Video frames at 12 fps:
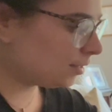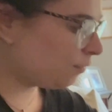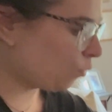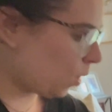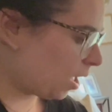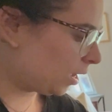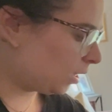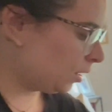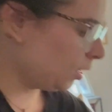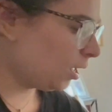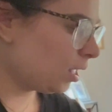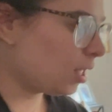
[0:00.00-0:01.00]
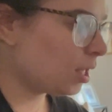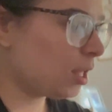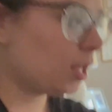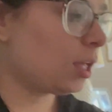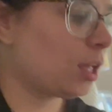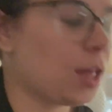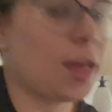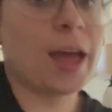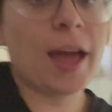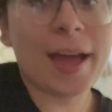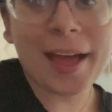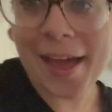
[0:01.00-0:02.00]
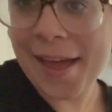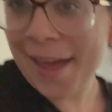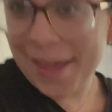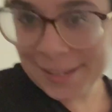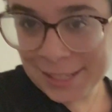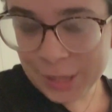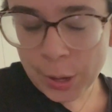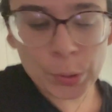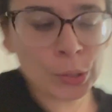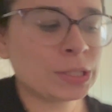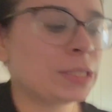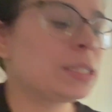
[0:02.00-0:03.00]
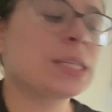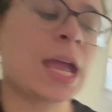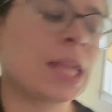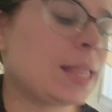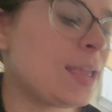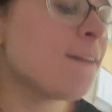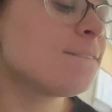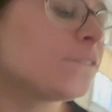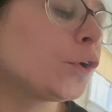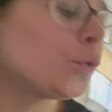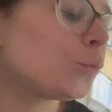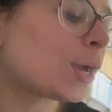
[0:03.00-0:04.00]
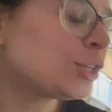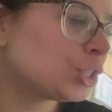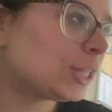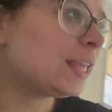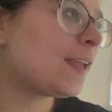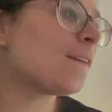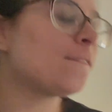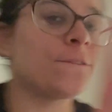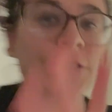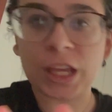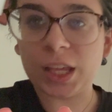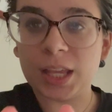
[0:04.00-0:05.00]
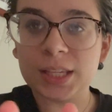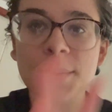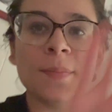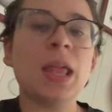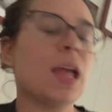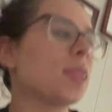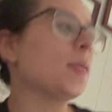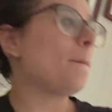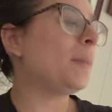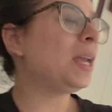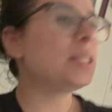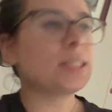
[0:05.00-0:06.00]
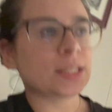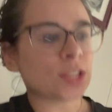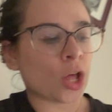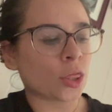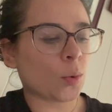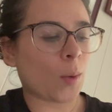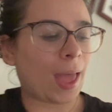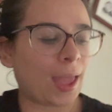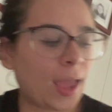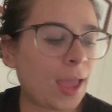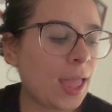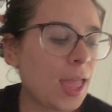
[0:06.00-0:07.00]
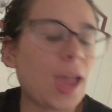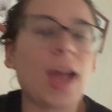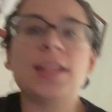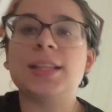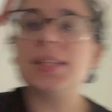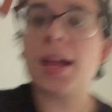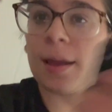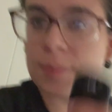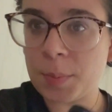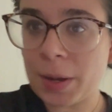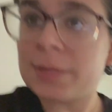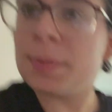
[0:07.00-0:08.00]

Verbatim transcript: of wine, ice cold Stanley freshly filled, the pizza's on the way, and it is time to press